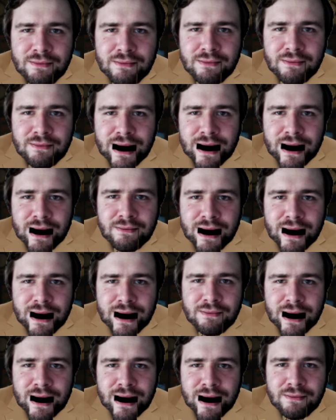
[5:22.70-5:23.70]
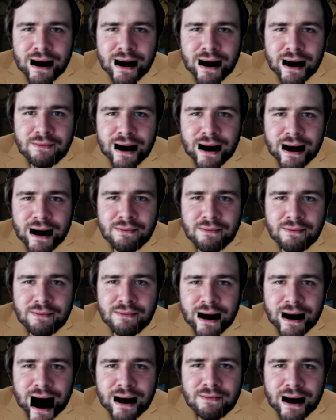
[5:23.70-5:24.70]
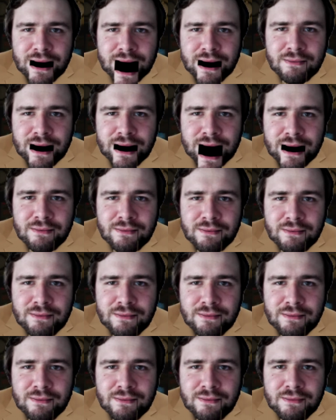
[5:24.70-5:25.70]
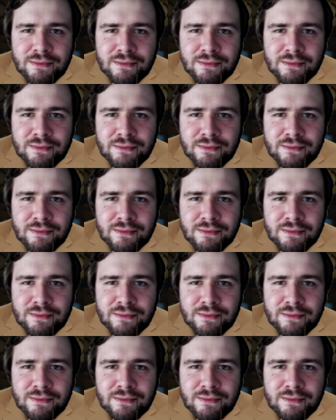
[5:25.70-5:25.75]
We also know there are robots and big lizards.